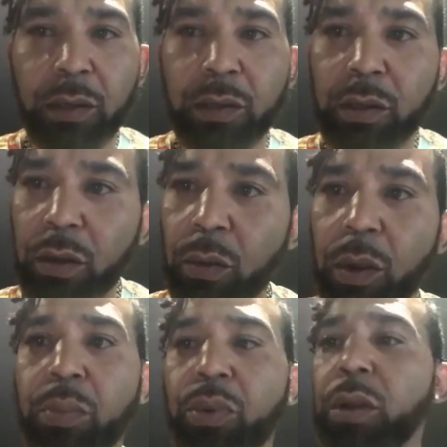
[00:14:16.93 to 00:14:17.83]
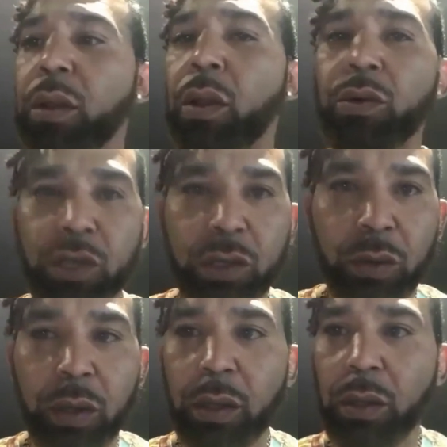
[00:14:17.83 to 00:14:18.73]
You still want to put lotion
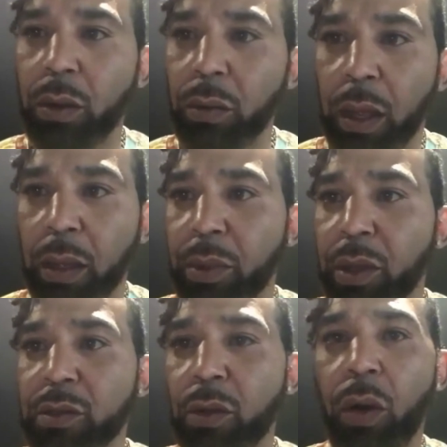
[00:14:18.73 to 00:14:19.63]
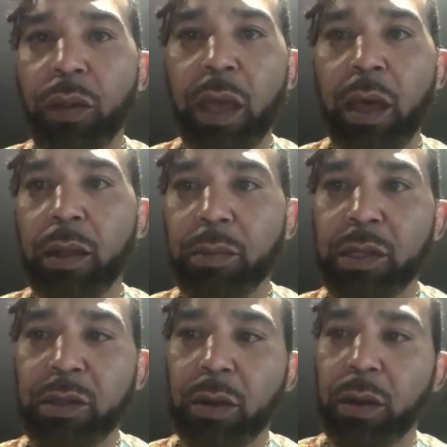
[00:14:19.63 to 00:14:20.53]
on it, because all the
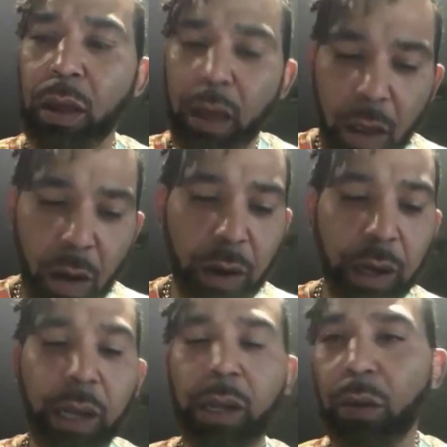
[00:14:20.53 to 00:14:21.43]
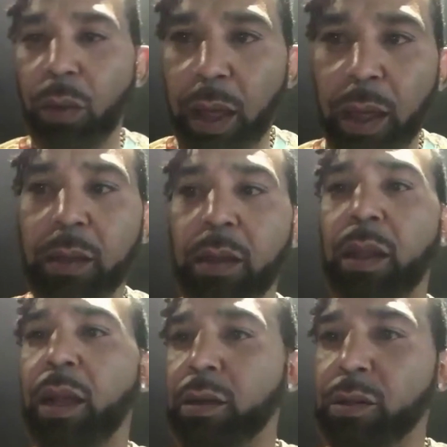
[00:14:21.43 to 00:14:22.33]
elements are eating away at the
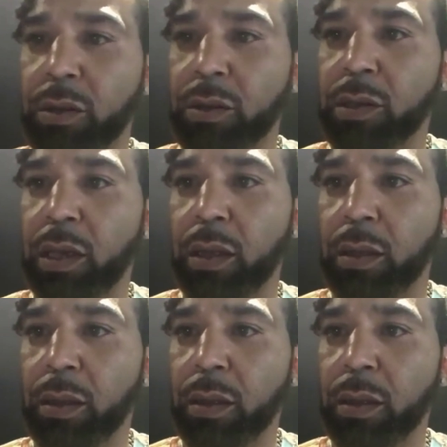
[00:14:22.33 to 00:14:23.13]
layers of your skin.